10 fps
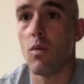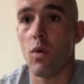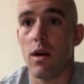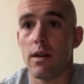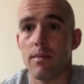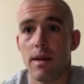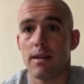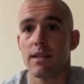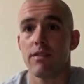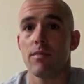Welcome.
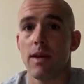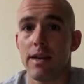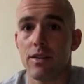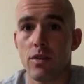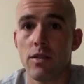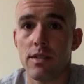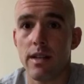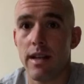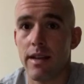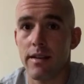How's everybody doing
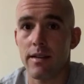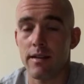today?